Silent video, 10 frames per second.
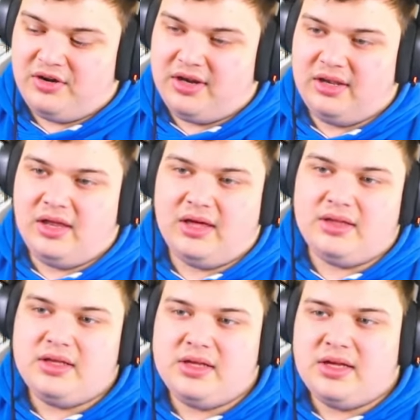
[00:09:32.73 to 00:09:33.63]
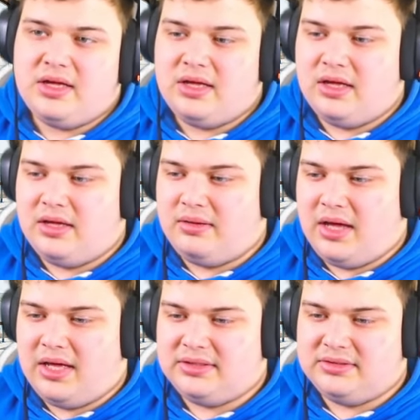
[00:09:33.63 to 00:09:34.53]
in that. Uh,
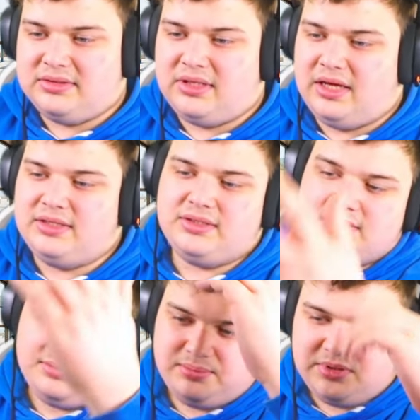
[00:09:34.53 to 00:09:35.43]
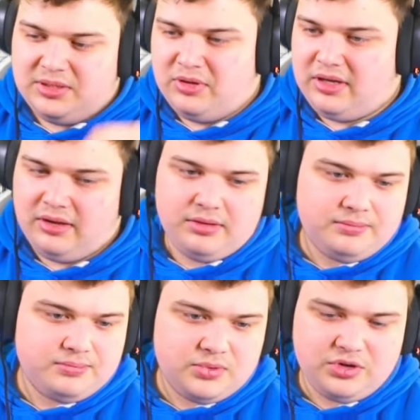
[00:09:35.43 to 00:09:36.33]
and nice. Steam went down.
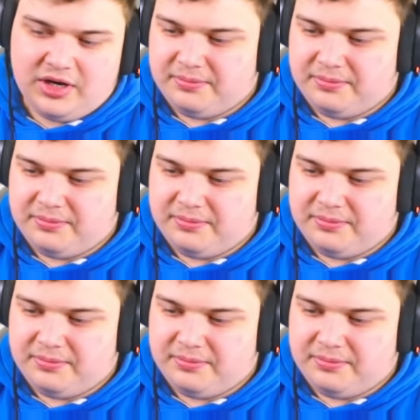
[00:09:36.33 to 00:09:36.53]
Great.